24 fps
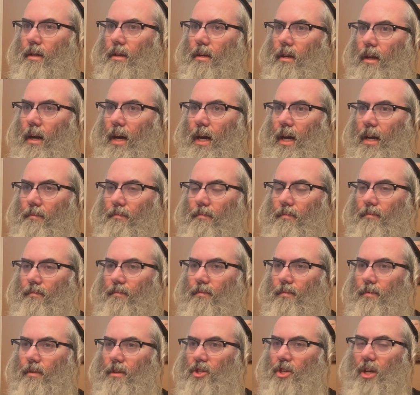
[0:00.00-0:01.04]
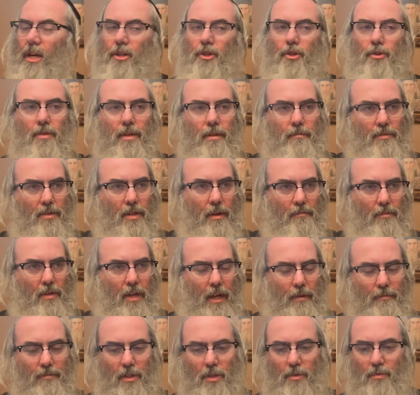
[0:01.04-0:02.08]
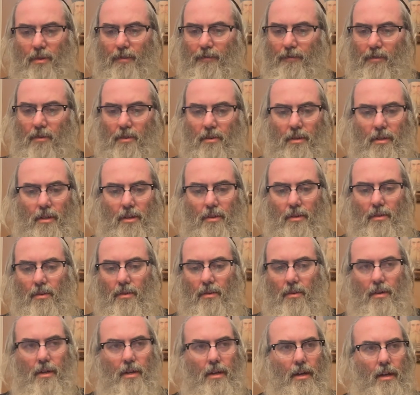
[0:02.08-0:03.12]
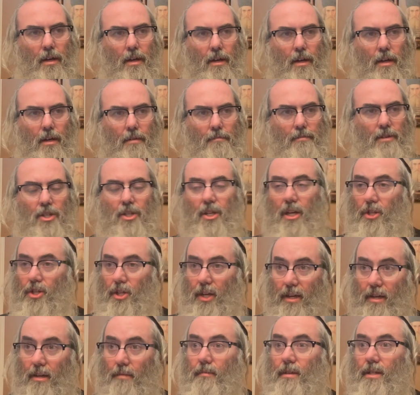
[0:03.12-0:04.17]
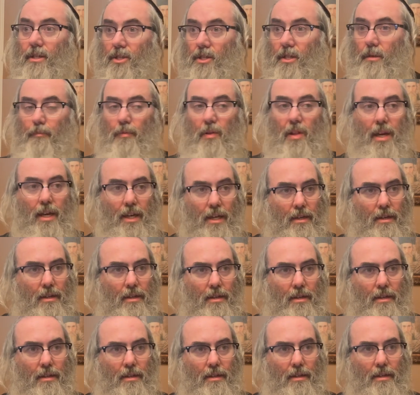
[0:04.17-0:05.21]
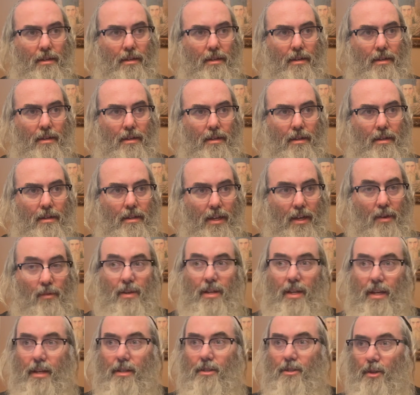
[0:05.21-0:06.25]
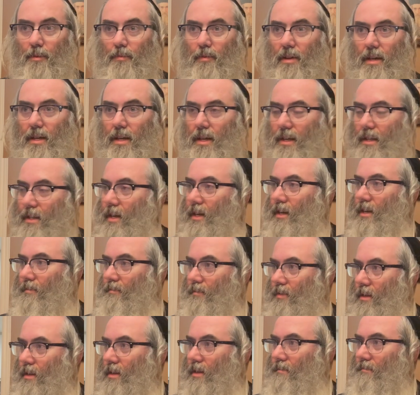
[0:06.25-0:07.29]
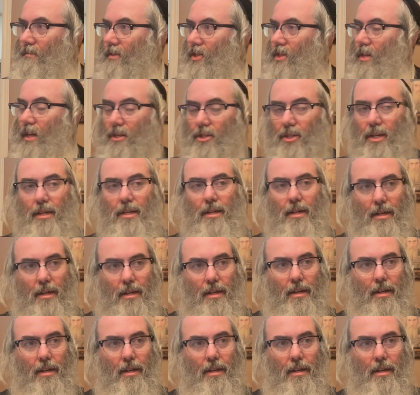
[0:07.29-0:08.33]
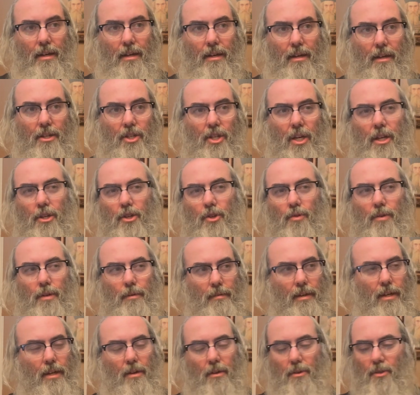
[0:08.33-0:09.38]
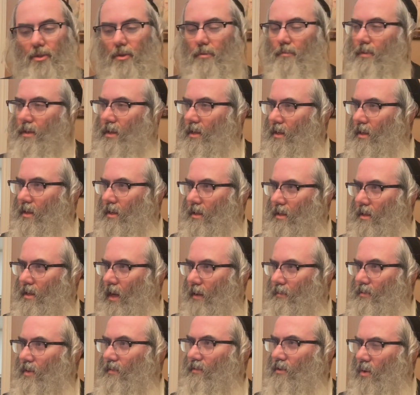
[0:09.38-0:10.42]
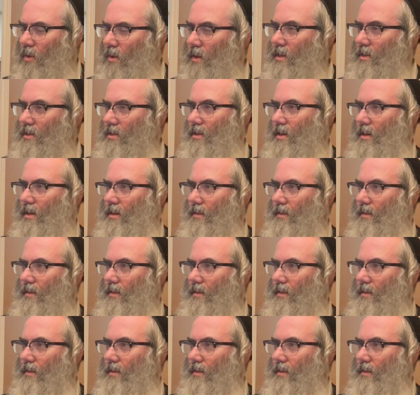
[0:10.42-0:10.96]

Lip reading: Shashuim sometimes is referred to, mishtashea means to play. Like when kids are playing, they could be mishtashea. Shashuim can also be types of toys.